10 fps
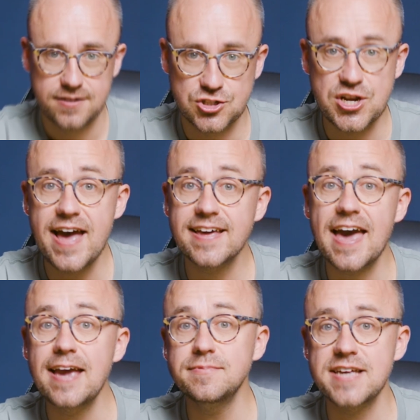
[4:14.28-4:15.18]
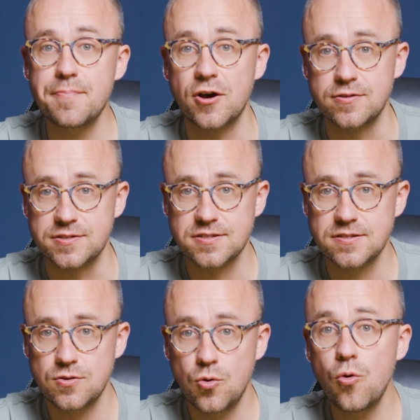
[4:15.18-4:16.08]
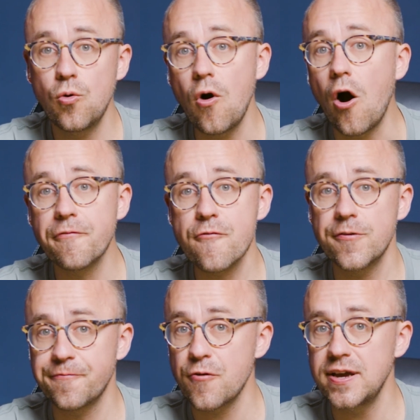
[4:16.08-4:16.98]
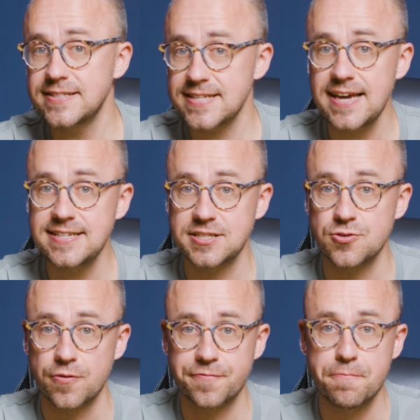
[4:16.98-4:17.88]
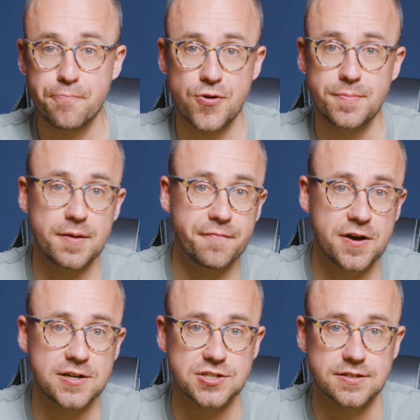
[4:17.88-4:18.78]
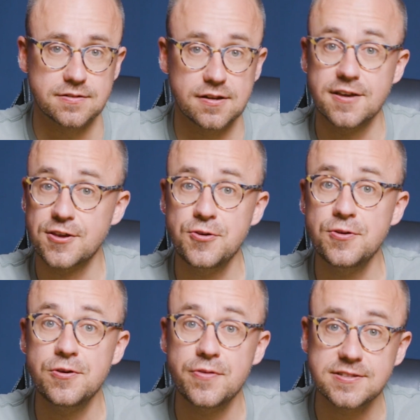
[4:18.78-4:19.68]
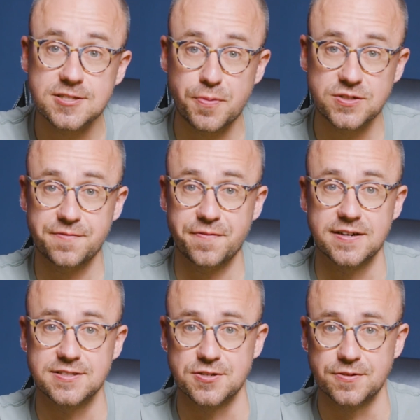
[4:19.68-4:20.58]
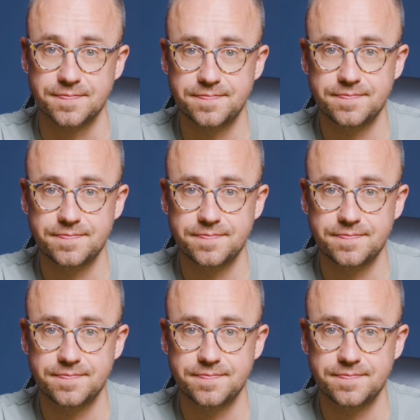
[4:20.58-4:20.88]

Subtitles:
Share game demos, or offer a free taster of the premium version, like Hulu and Spotify do.